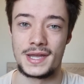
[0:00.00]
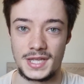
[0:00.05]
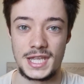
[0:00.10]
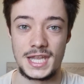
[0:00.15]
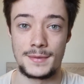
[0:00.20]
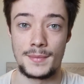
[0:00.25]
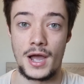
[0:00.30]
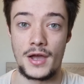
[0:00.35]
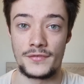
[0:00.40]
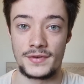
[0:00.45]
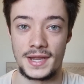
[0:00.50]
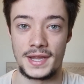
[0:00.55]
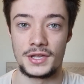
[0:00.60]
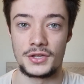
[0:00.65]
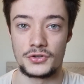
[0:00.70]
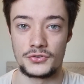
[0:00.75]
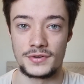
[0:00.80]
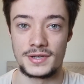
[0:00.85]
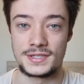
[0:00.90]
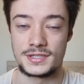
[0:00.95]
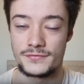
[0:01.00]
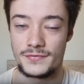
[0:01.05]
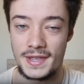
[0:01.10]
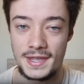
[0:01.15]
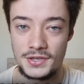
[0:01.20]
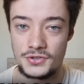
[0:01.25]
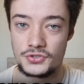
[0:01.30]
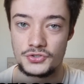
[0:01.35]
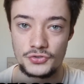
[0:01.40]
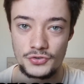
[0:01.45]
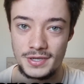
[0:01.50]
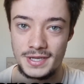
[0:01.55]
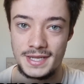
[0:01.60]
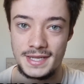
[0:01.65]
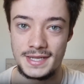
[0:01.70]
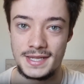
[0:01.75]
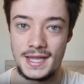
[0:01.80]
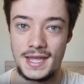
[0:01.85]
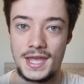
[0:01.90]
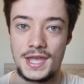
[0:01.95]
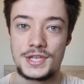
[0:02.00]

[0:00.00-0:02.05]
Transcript: you might have an increase of injury,